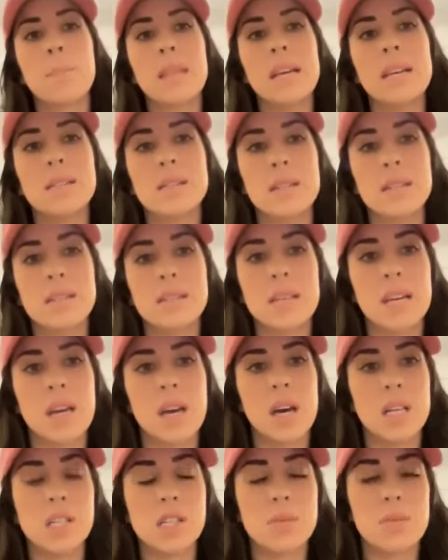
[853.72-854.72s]
existing
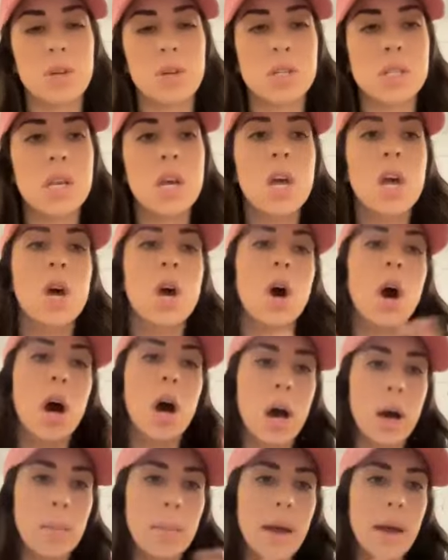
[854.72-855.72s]
customers.
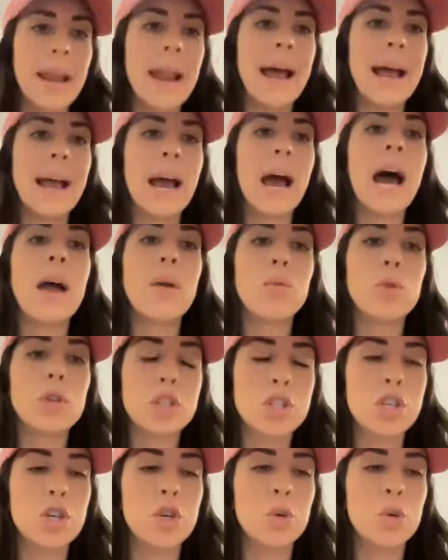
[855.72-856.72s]
And I will
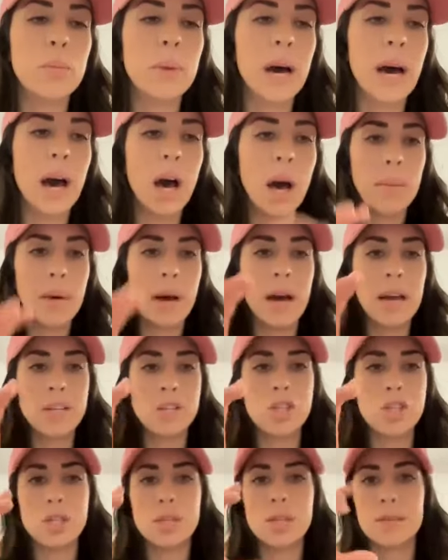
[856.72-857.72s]
too, but I
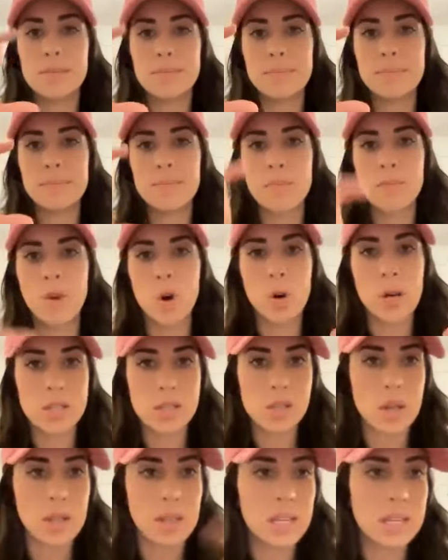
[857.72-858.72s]
just
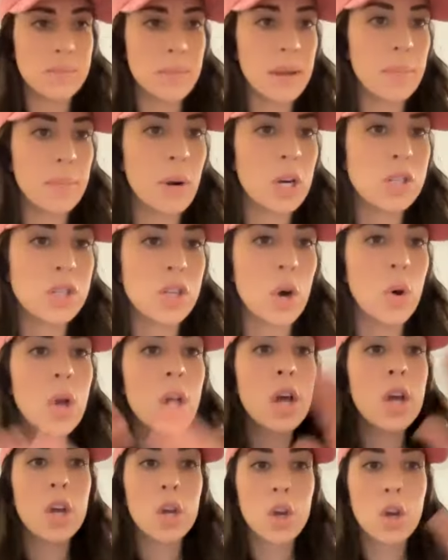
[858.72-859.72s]
focused on this main part. So
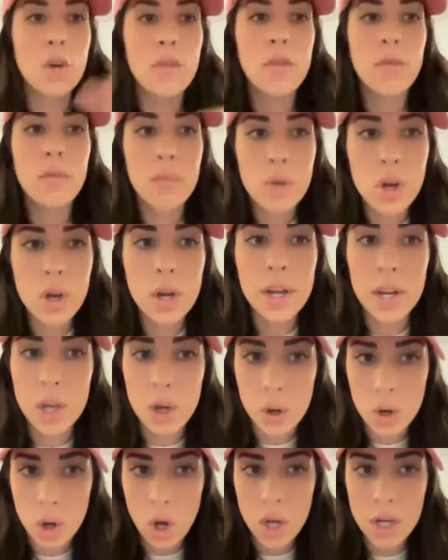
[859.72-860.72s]
you're going to
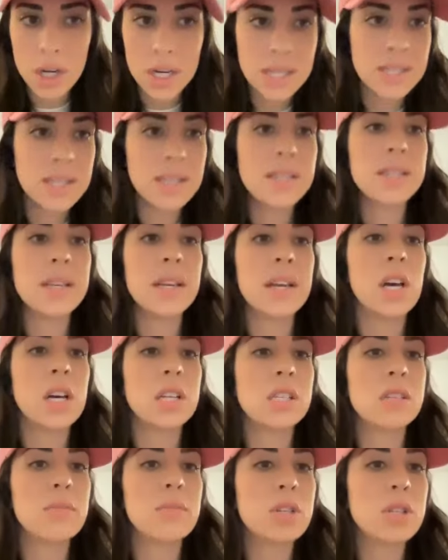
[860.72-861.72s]
go to all your existing
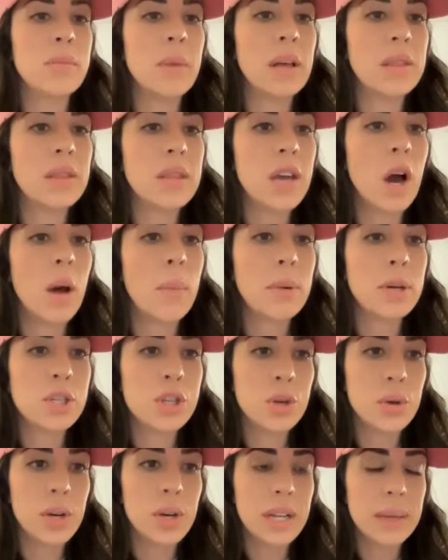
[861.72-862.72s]
customers about the
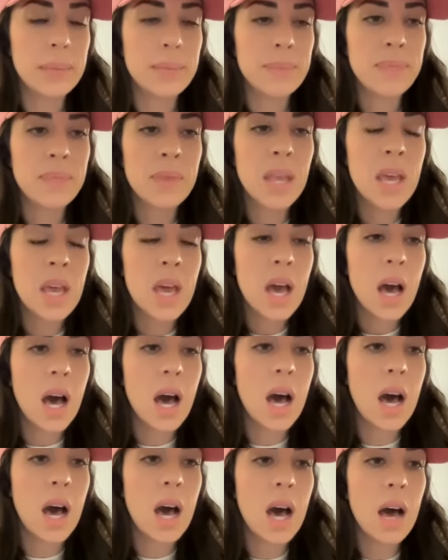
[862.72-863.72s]
opportunity.
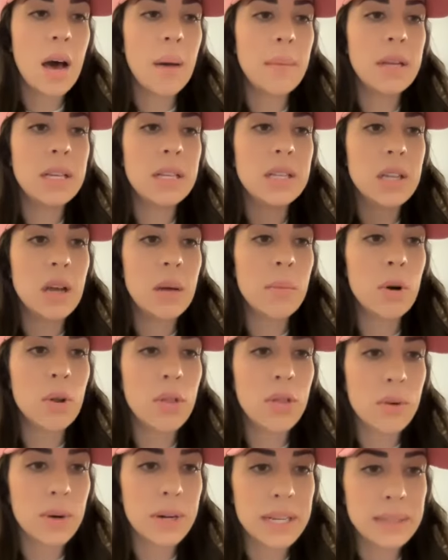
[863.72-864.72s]
Number
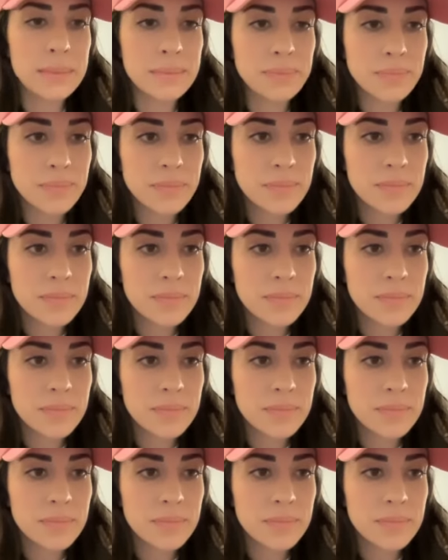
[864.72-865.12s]
3,